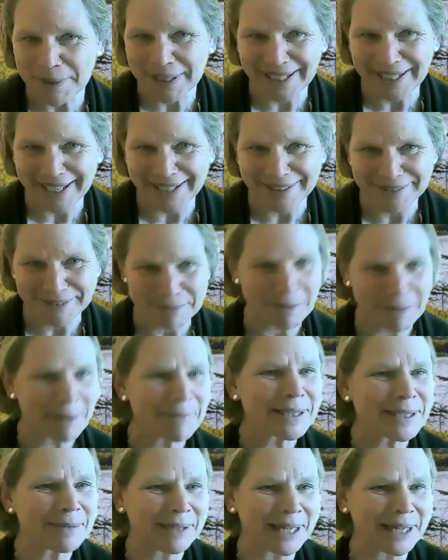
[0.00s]
but again there may
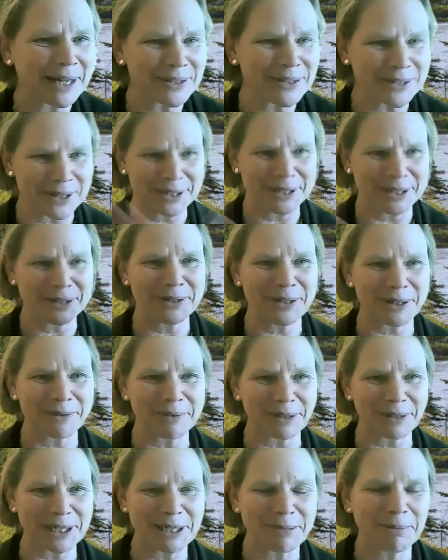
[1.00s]
be somebody else on here who could
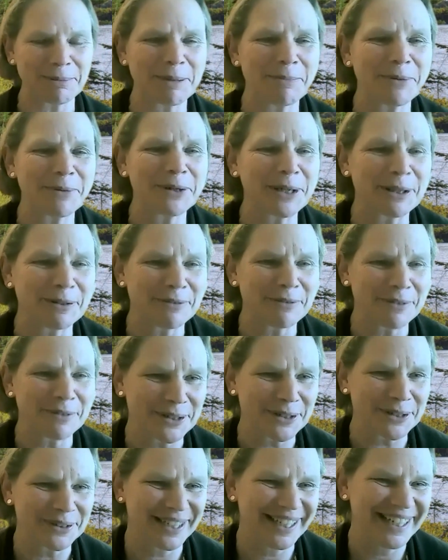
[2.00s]
really speak more to the
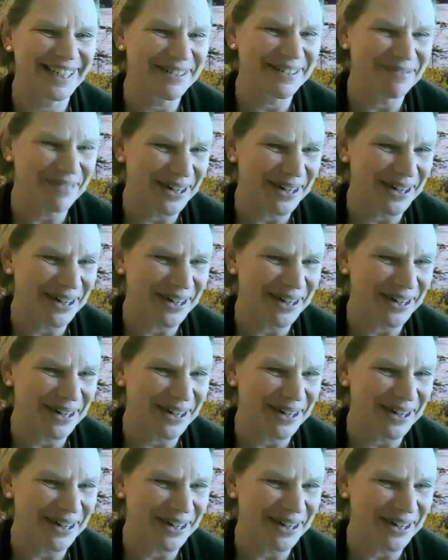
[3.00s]
fisheries